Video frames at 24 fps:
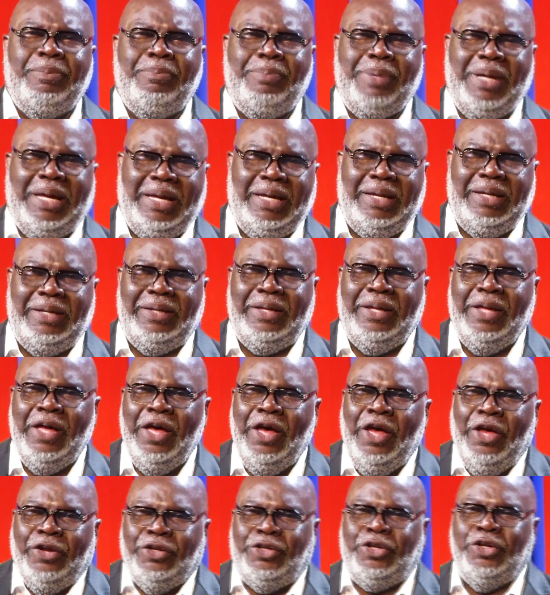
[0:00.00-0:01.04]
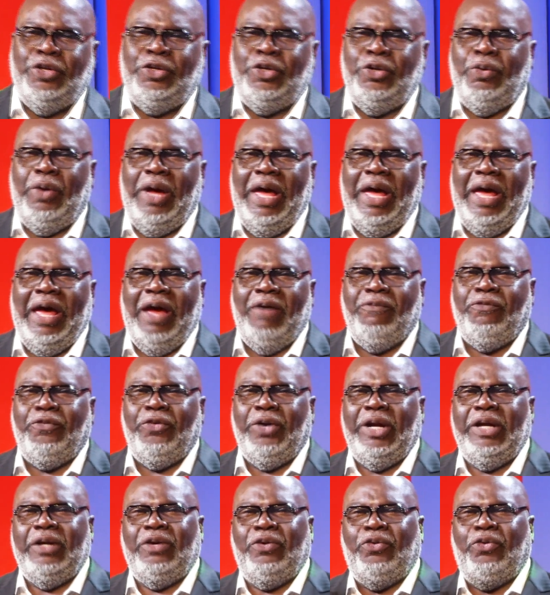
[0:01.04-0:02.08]
being to do
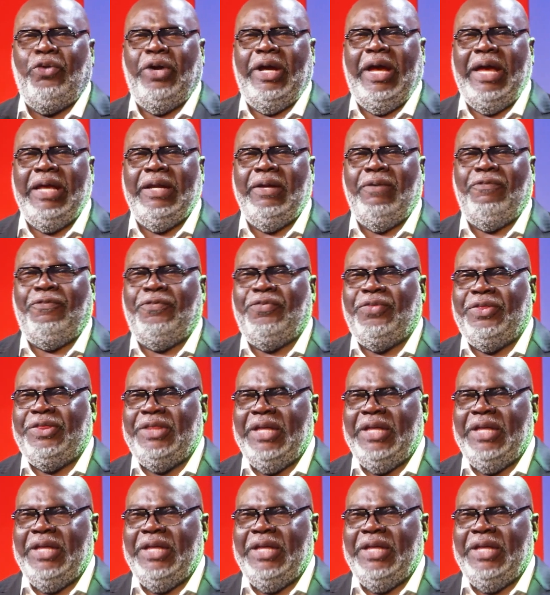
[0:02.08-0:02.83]
every creative